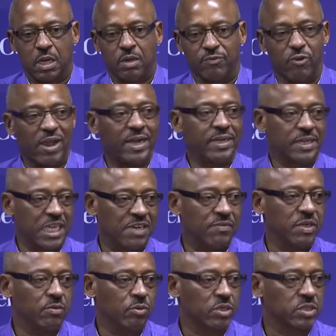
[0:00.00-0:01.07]
Friday
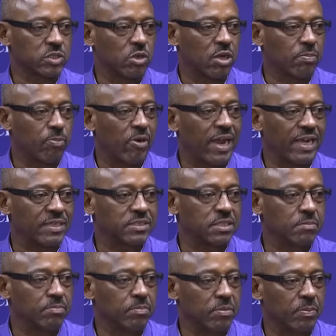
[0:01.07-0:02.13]
evening. We'll start
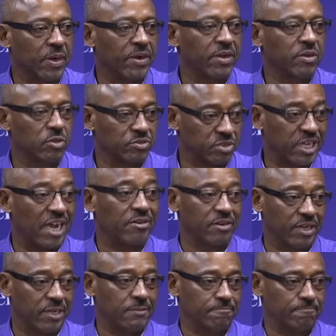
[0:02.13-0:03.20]
practicing, preparing on
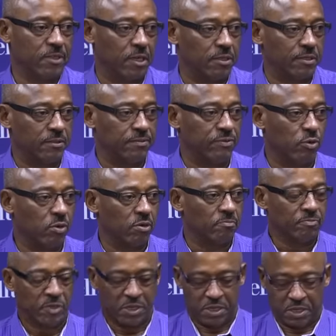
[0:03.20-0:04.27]
Saturday a little for
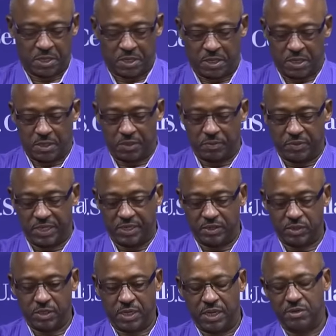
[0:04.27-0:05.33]
getting
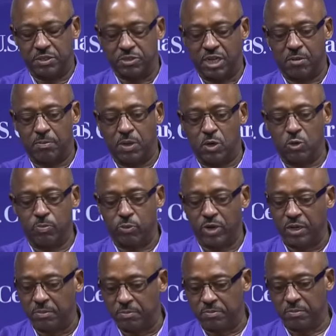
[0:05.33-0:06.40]
into our bowl
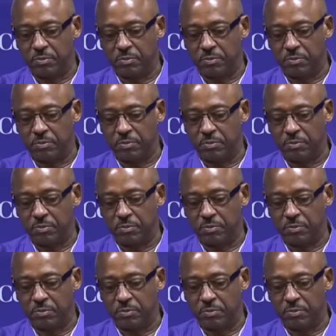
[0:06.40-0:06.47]
prep.